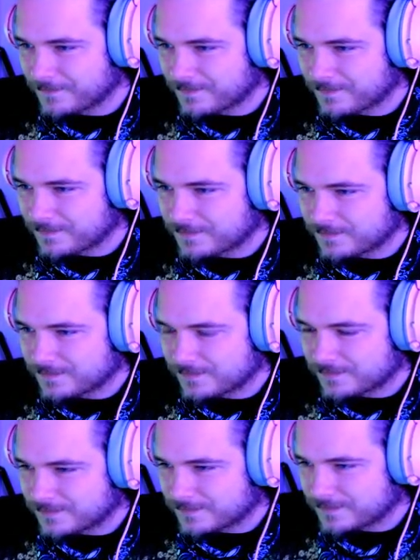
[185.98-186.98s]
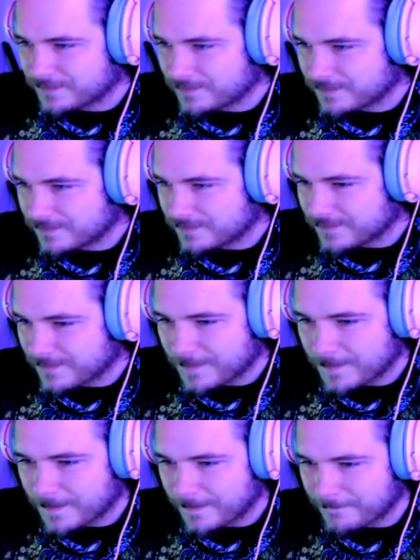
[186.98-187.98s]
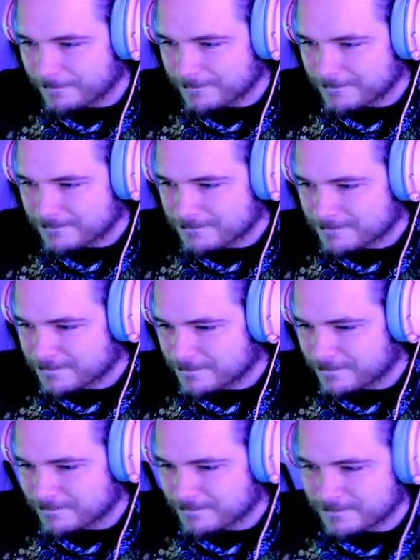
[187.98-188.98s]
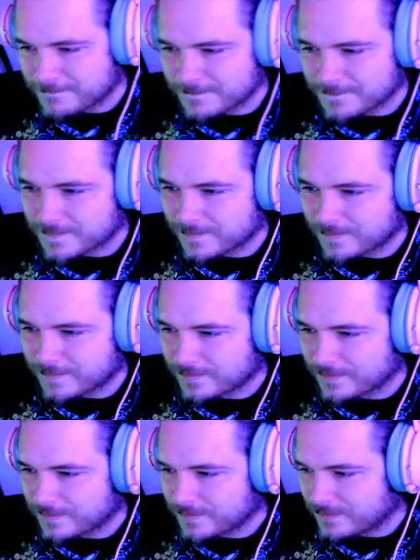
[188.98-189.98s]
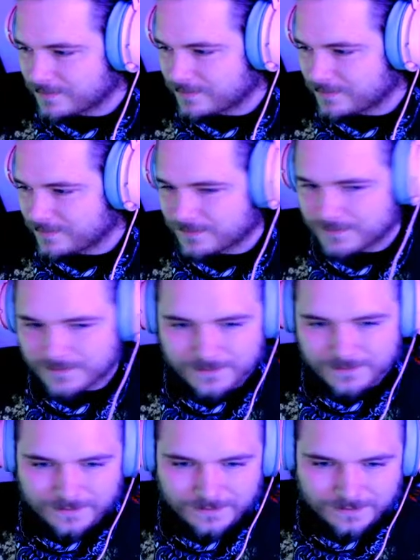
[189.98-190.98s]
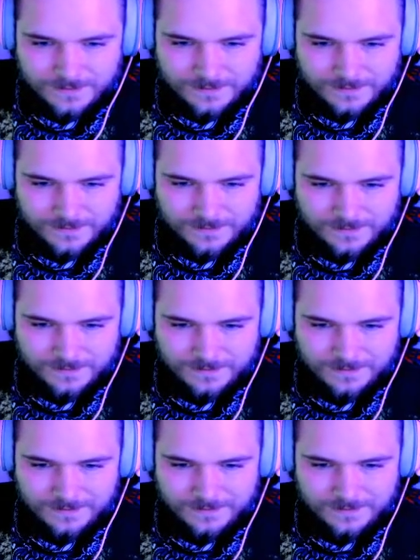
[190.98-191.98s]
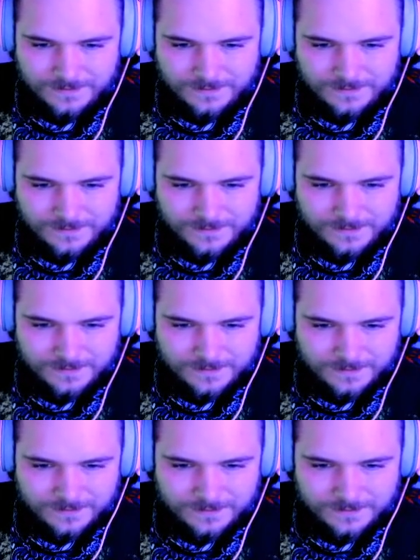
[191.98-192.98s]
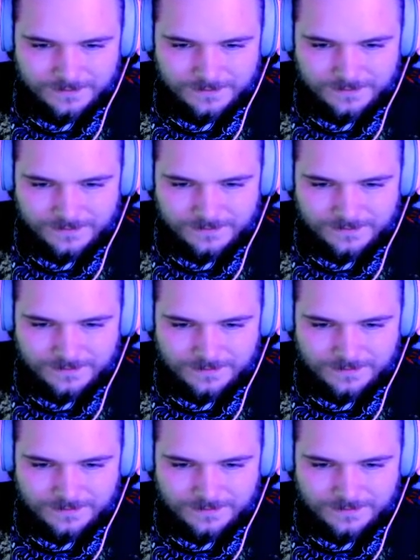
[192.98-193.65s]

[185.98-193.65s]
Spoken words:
[no speech]